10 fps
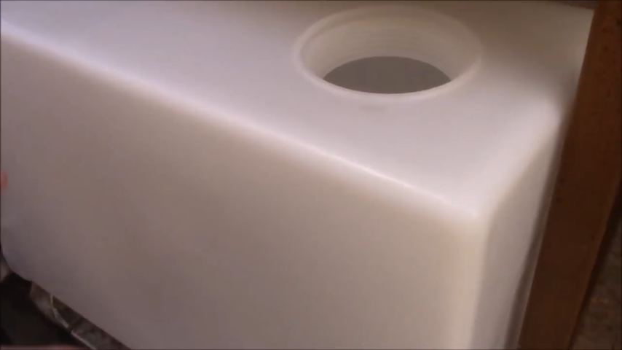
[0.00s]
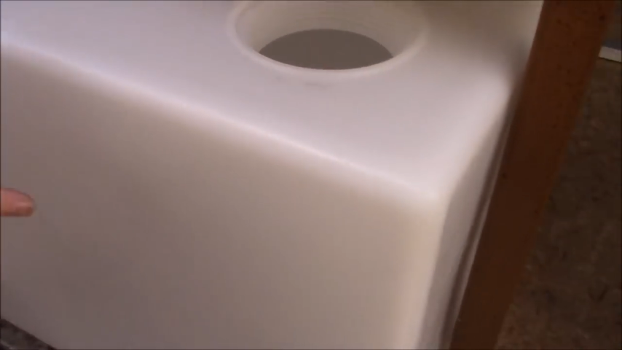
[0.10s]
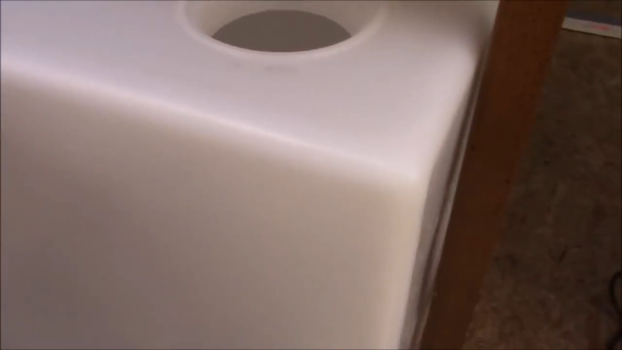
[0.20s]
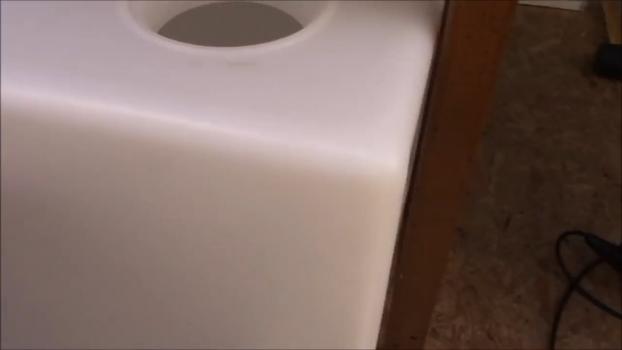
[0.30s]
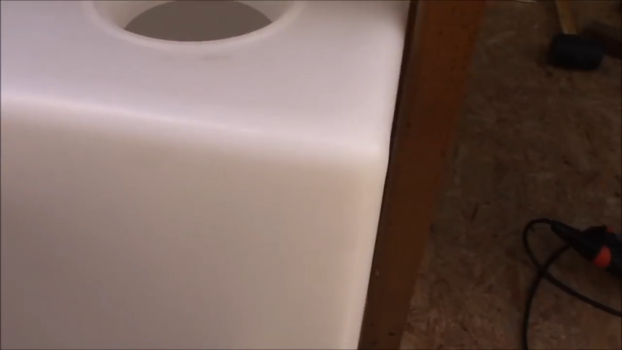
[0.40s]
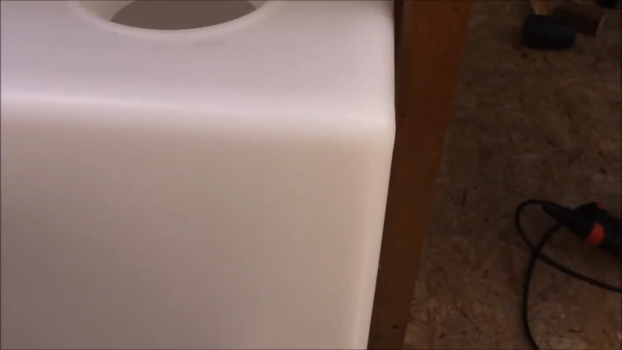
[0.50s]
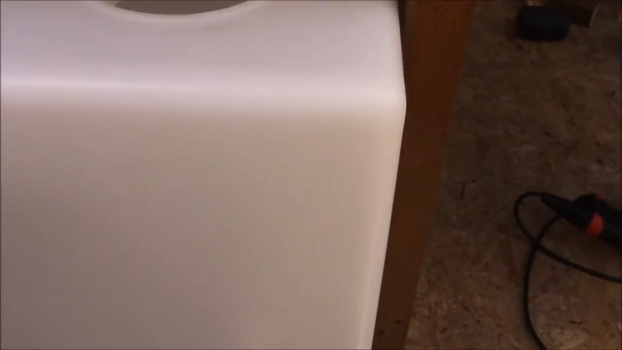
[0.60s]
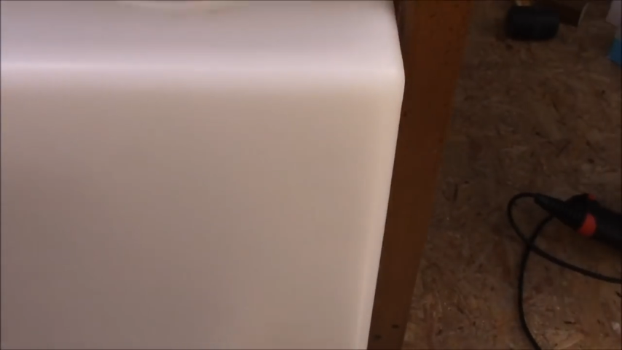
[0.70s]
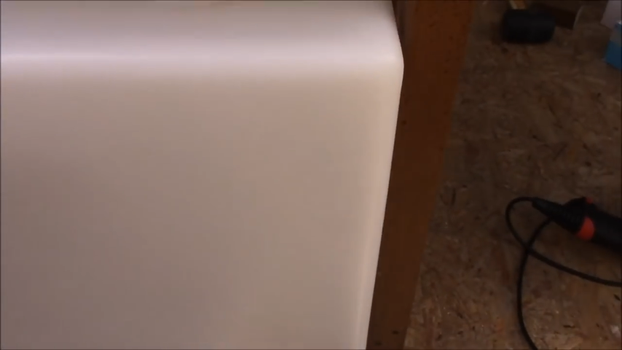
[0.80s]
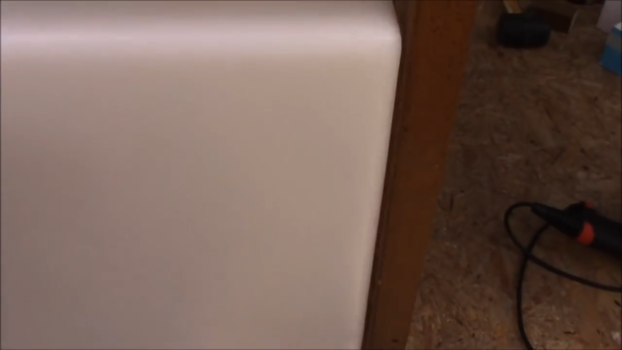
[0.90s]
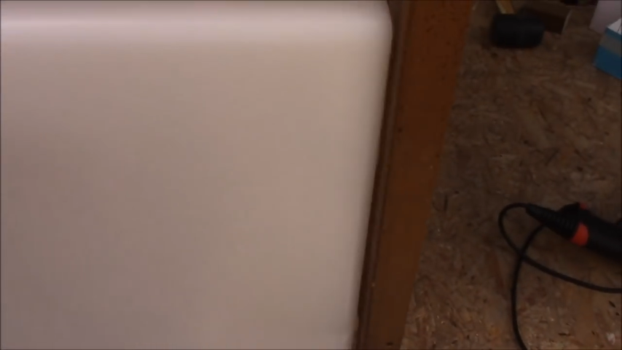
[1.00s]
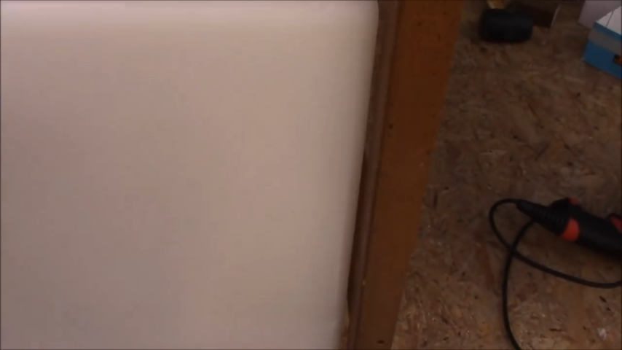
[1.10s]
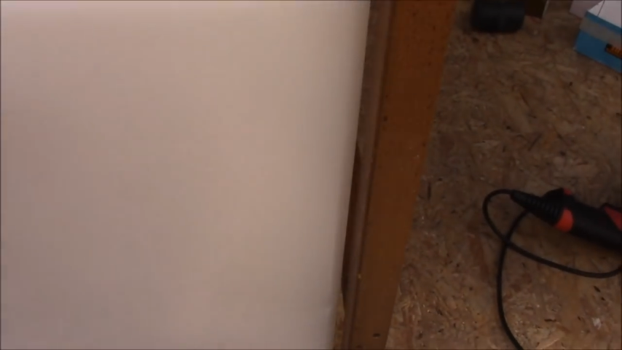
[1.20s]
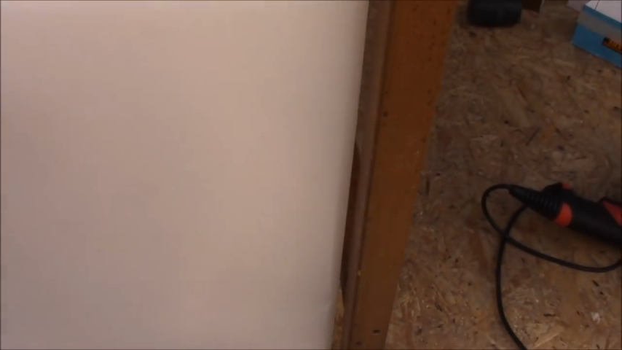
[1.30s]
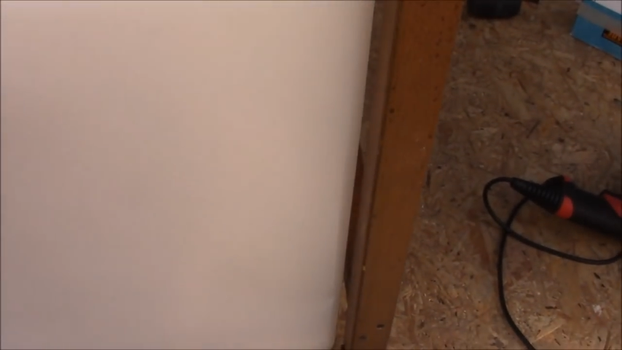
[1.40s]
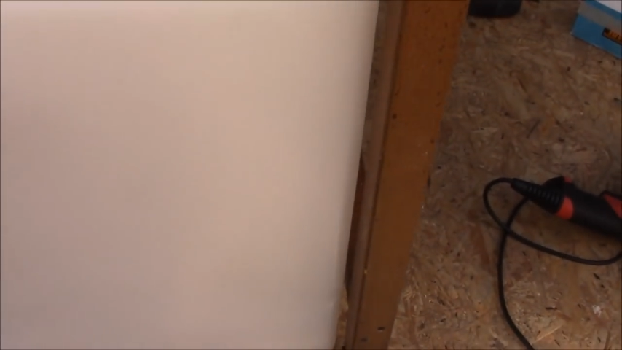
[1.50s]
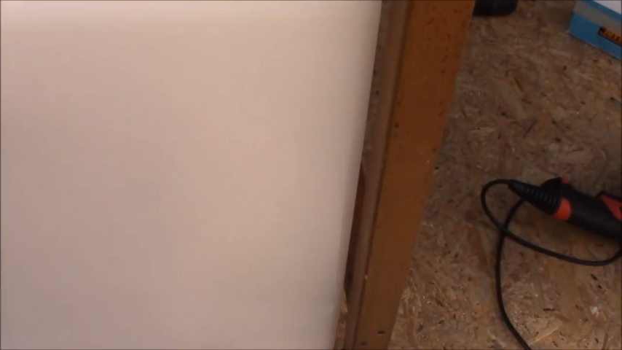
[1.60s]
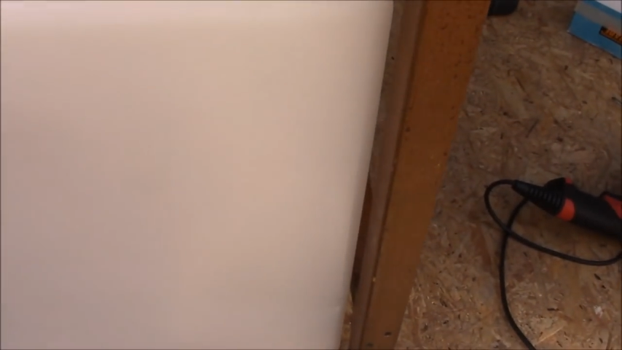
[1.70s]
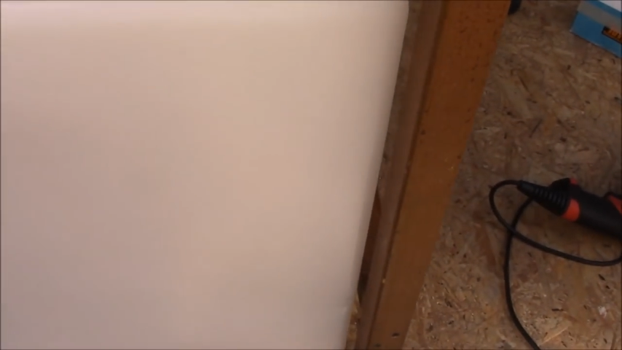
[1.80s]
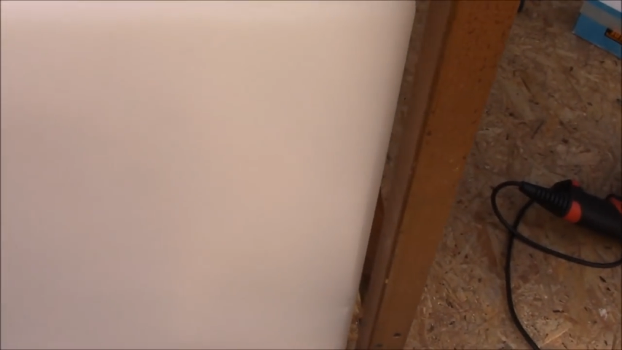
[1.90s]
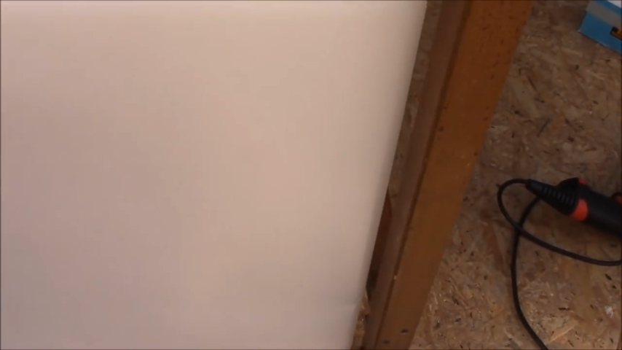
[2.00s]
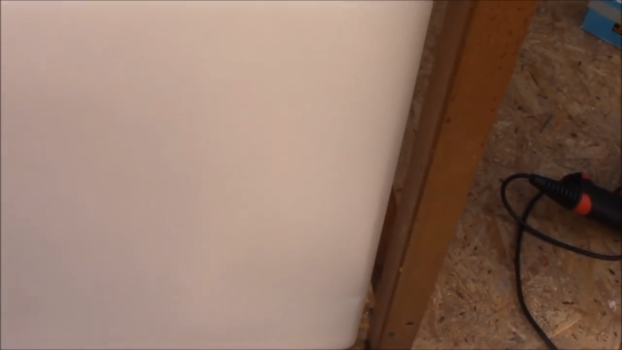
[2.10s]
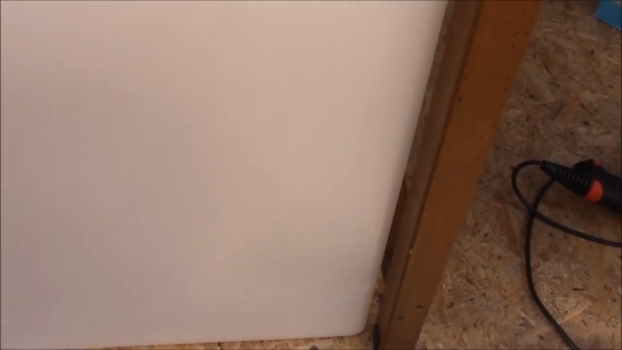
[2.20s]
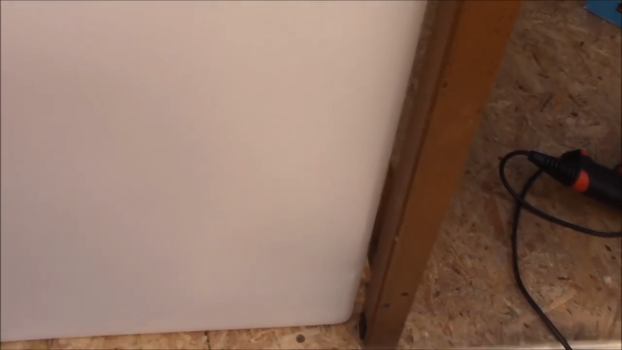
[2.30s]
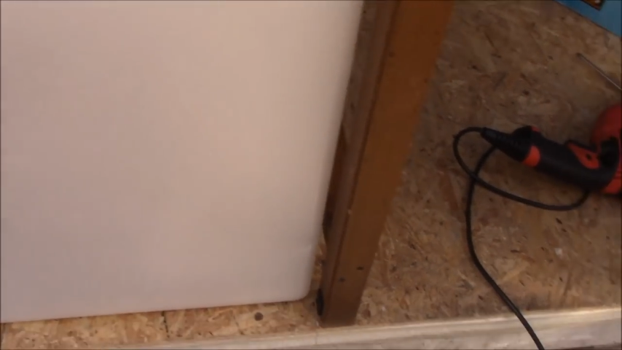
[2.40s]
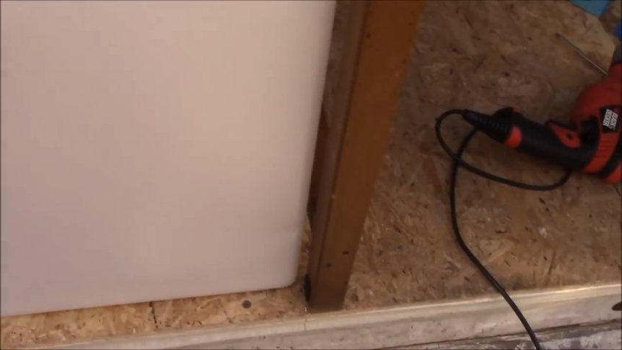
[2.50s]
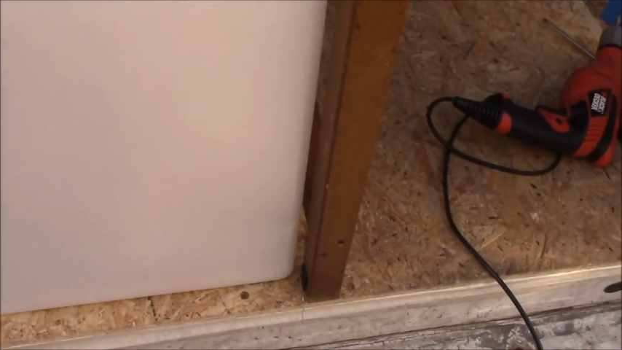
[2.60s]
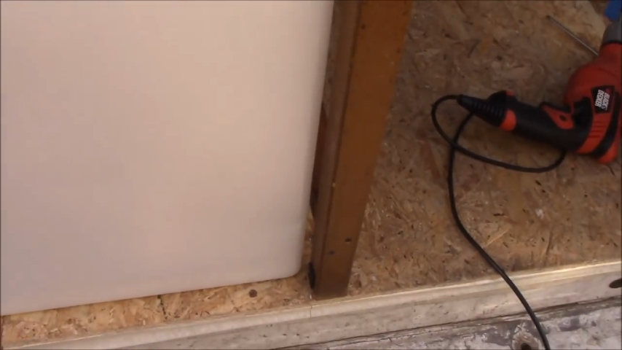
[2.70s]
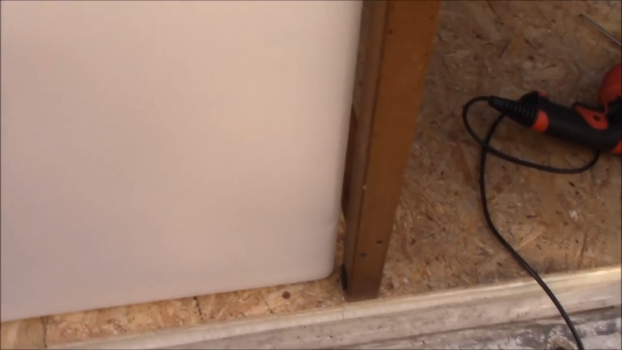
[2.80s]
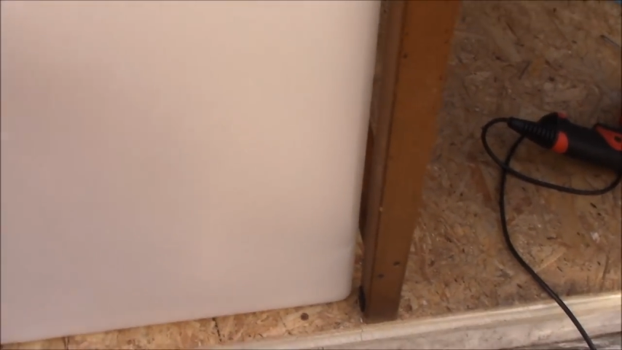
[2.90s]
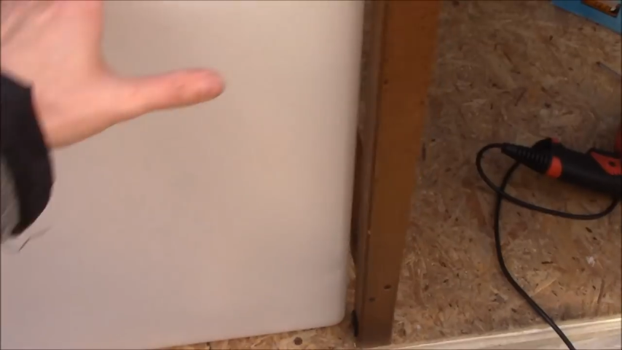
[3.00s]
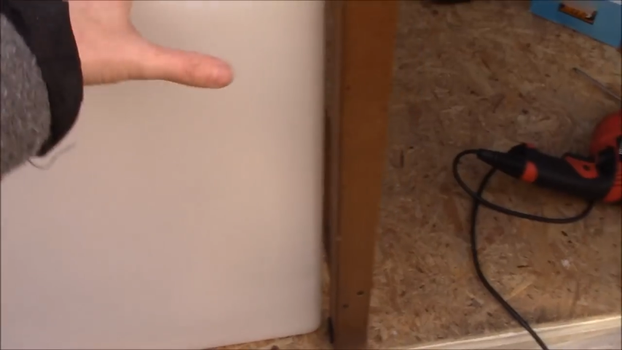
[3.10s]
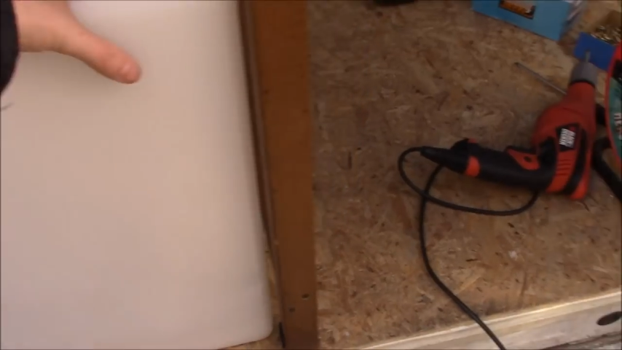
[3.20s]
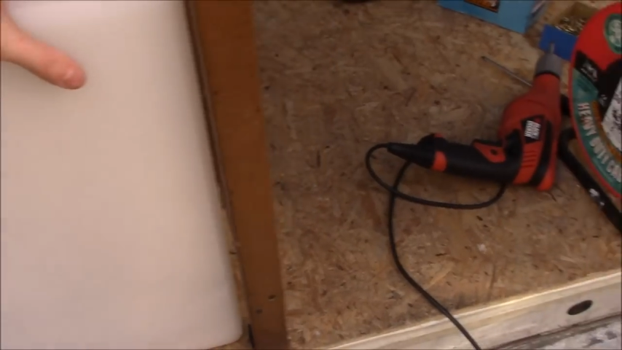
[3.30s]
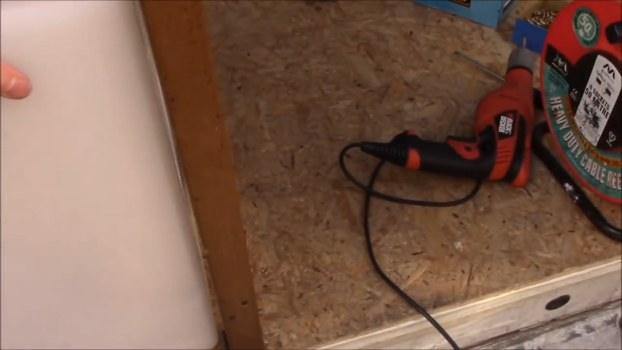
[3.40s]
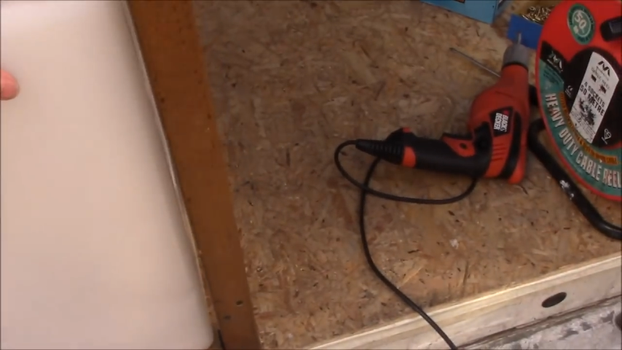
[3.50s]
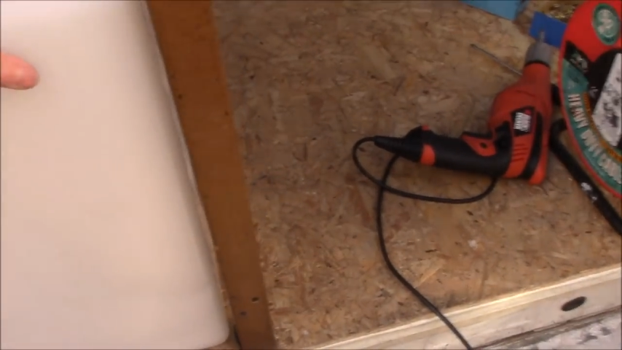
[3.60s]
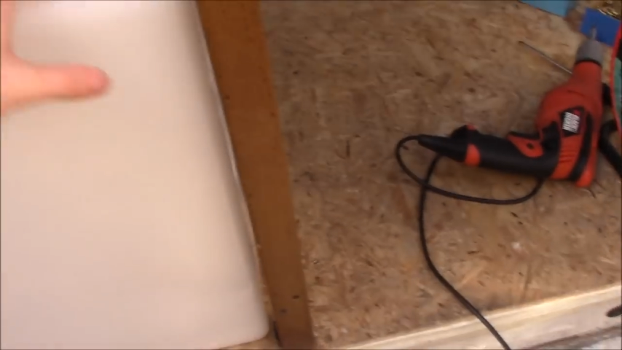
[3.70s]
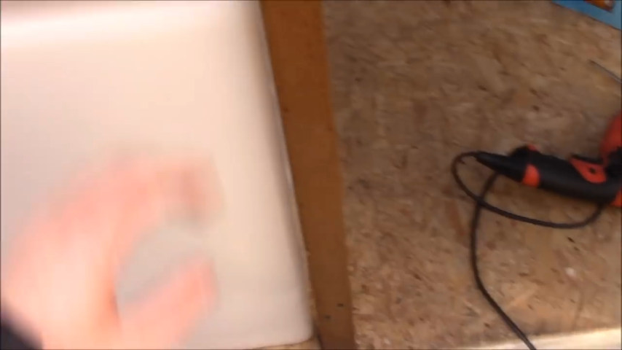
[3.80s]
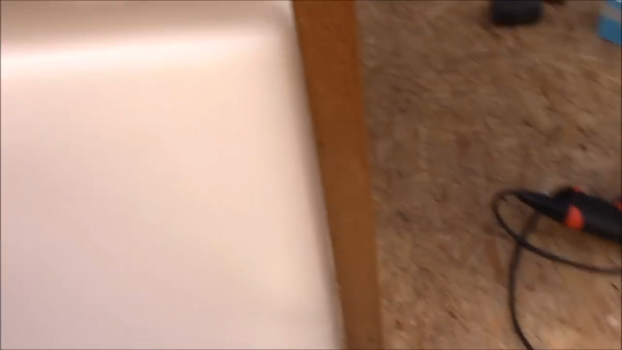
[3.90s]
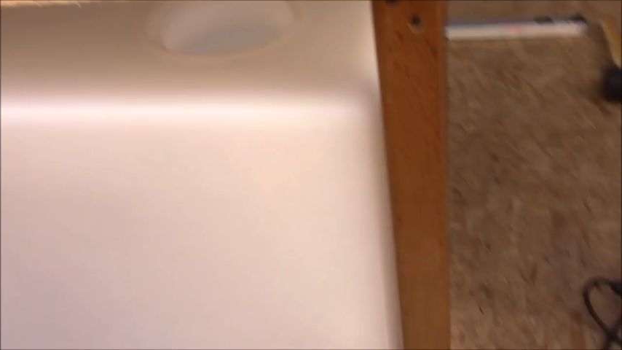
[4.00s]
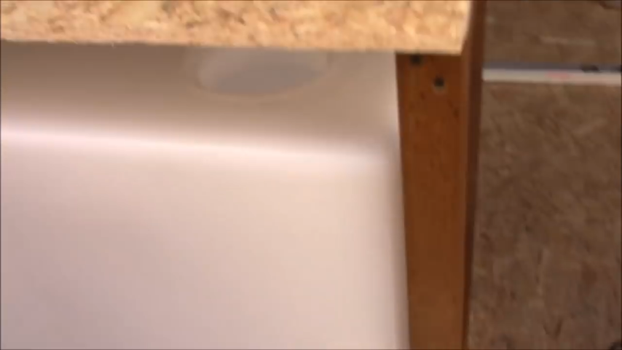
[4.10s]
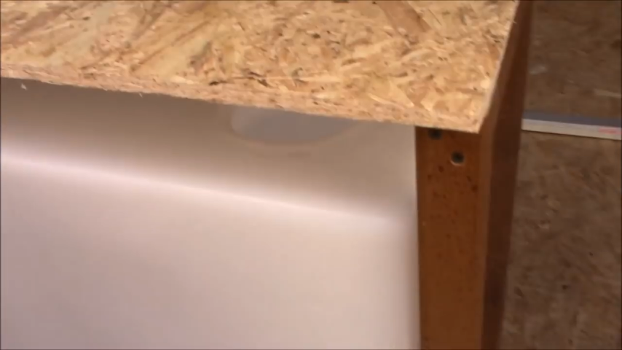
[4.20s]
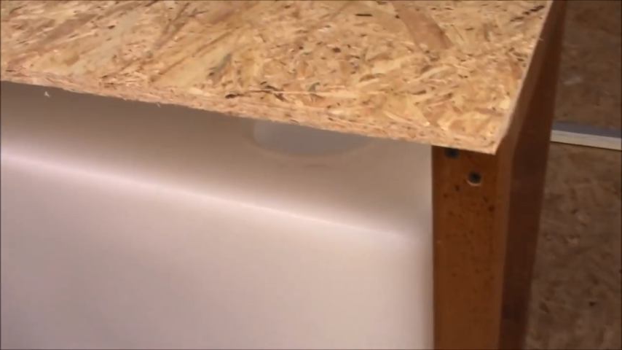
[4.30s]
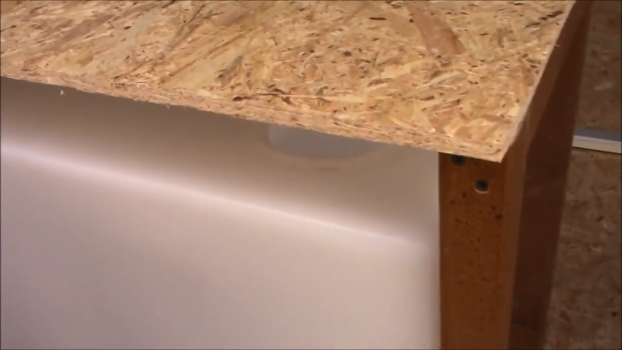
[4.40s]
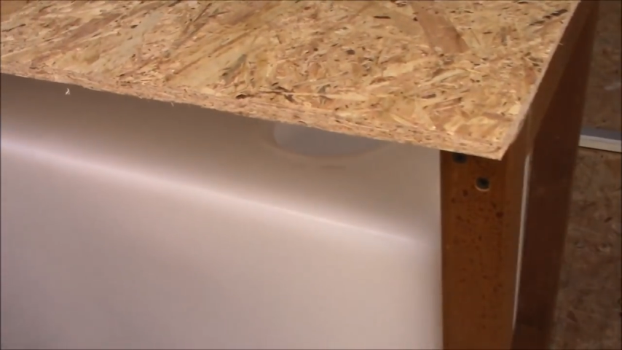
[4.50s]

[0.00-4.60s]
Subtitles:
No face is visible, so there are no lips to read.